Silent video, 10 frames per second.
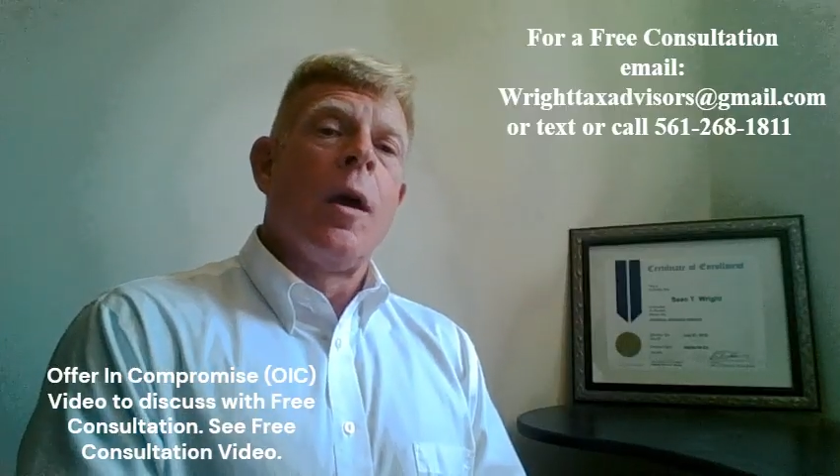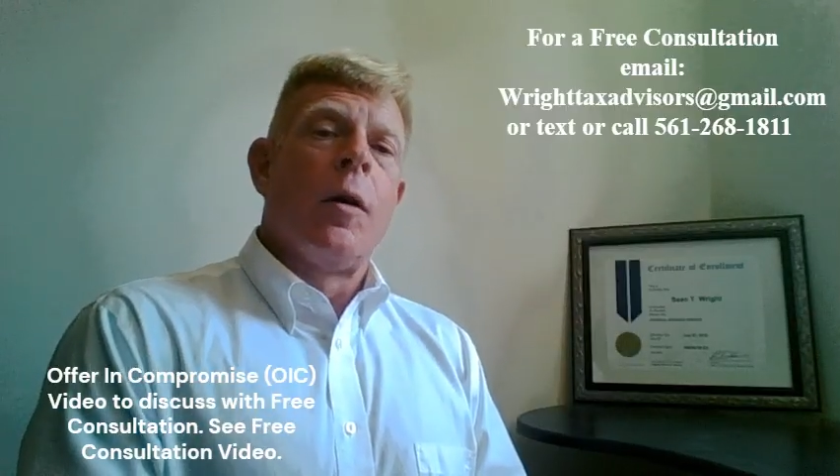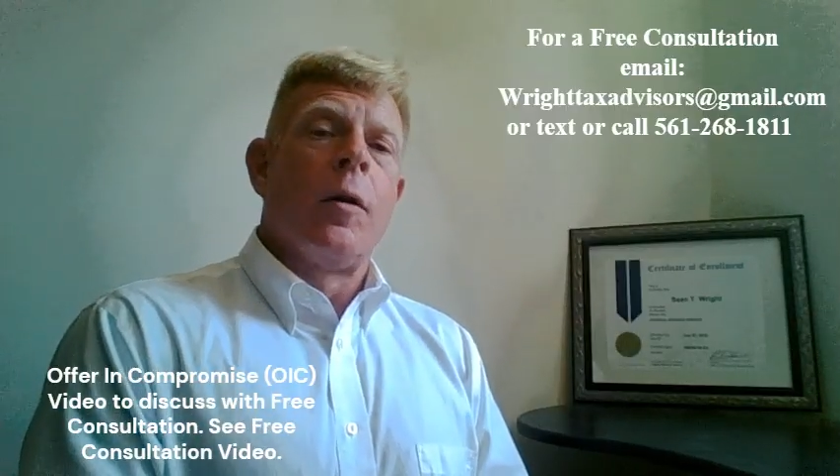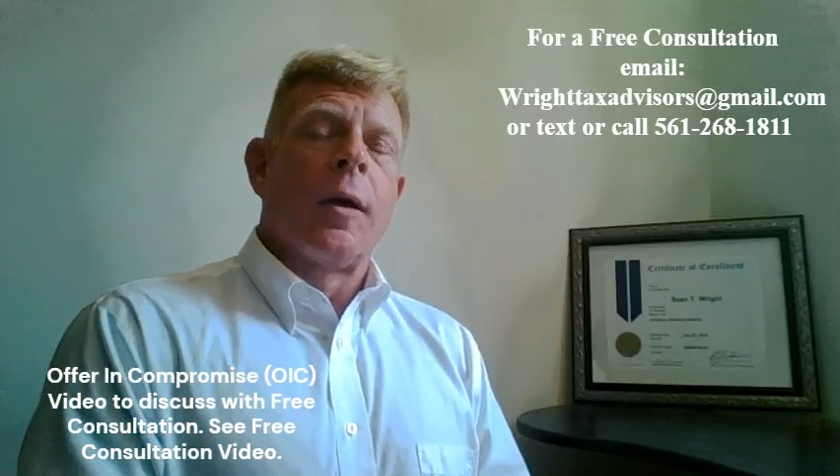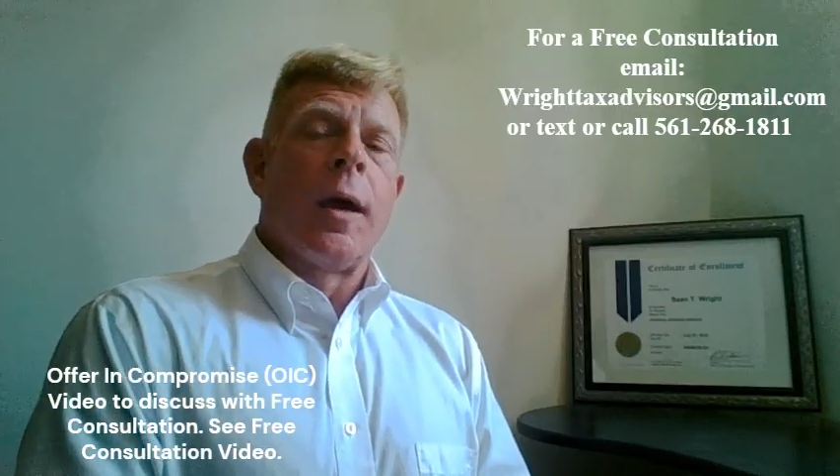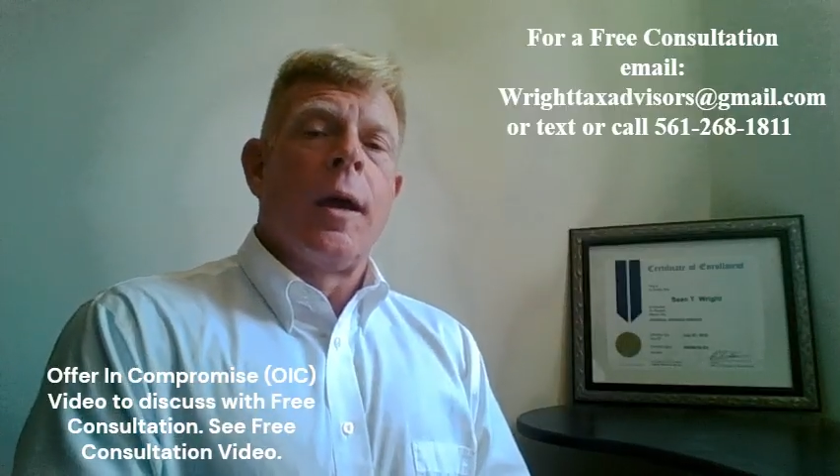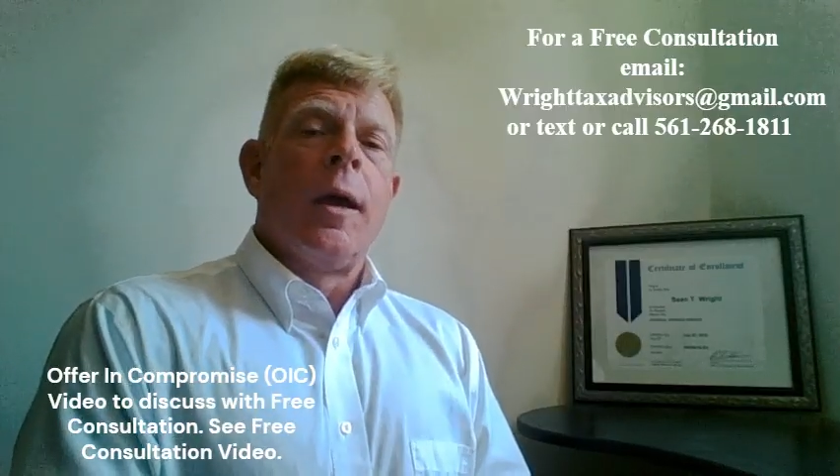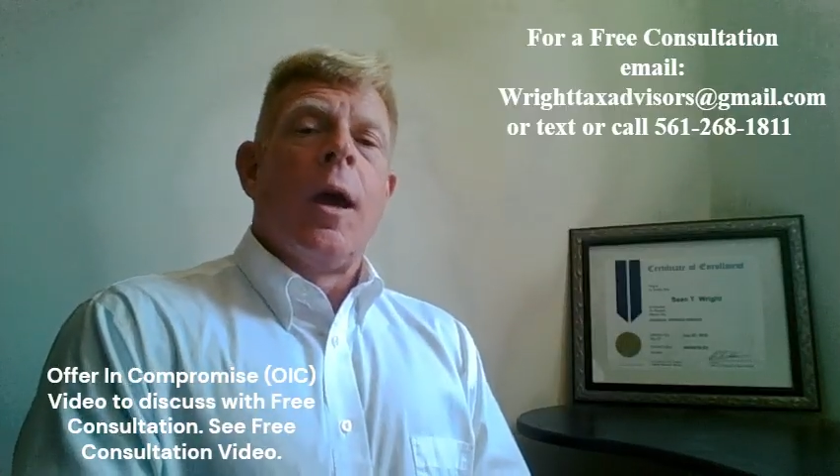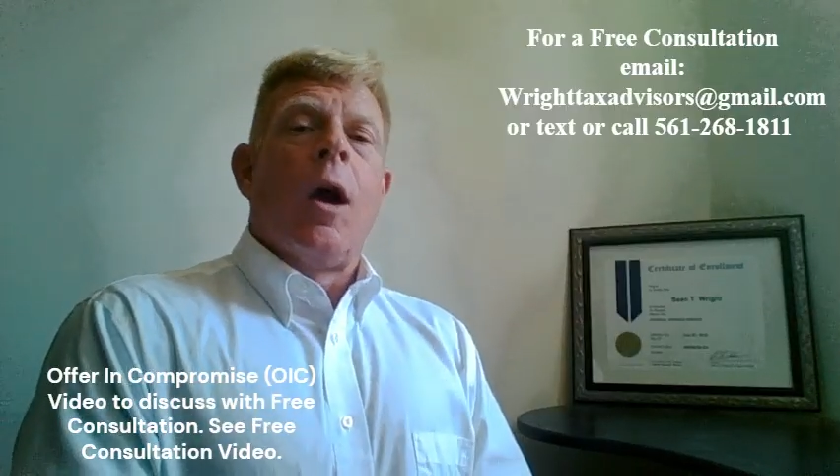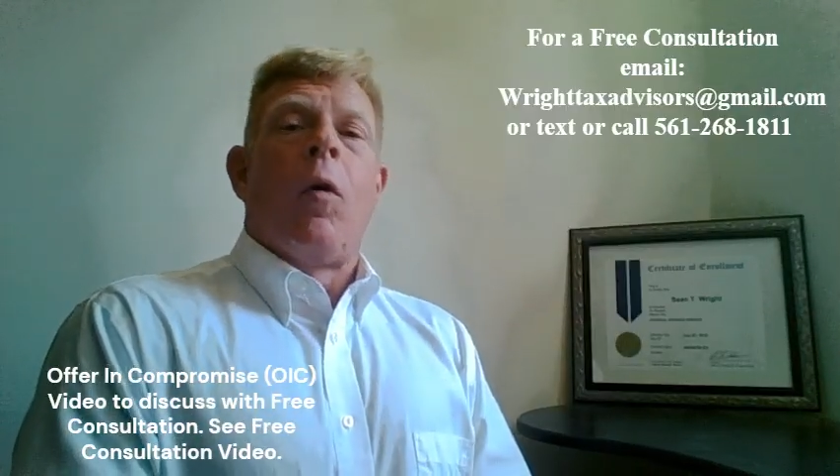Okay?
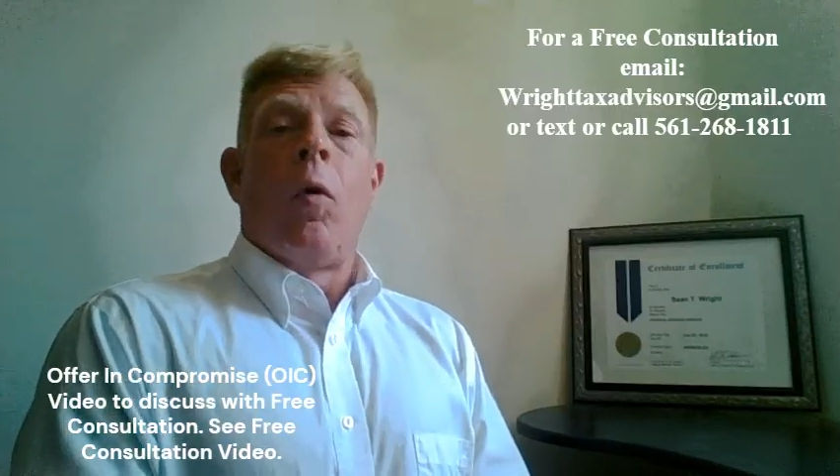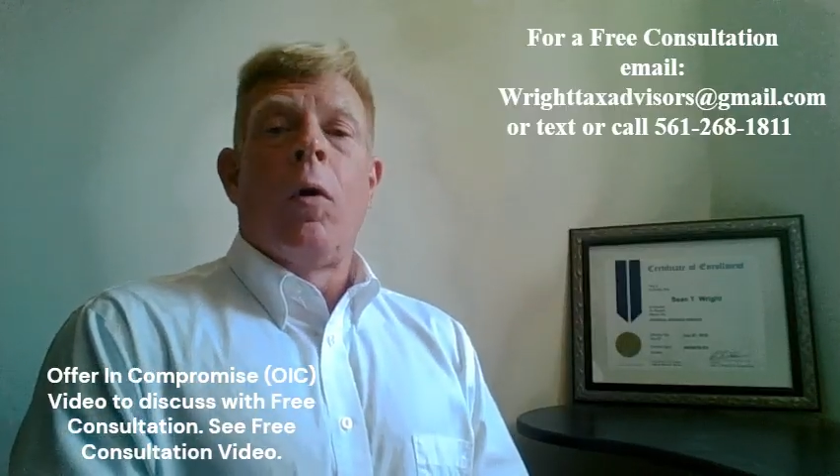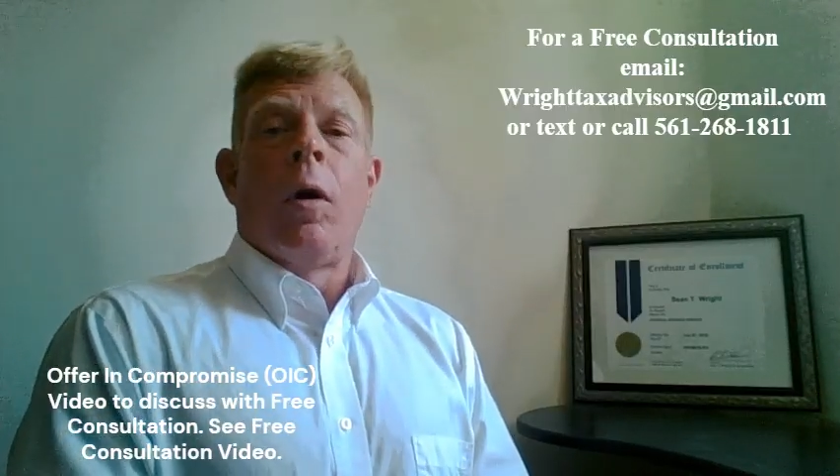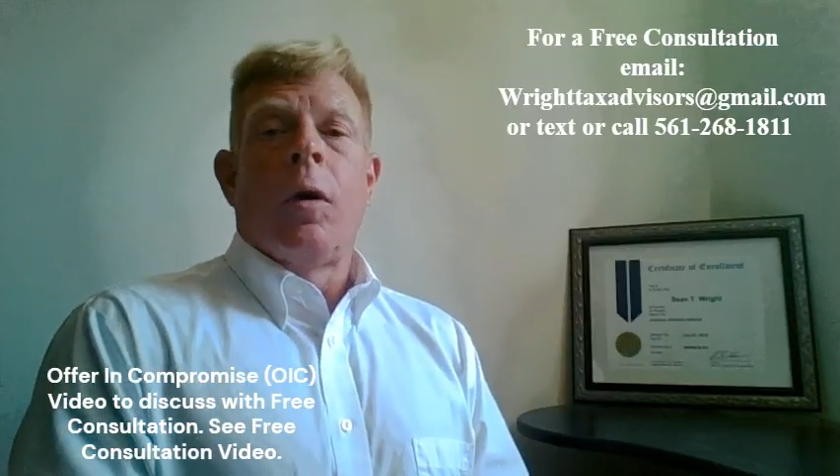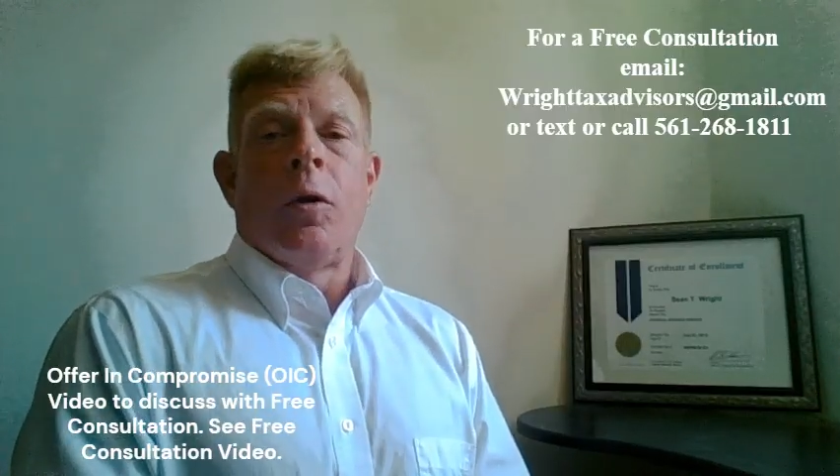Or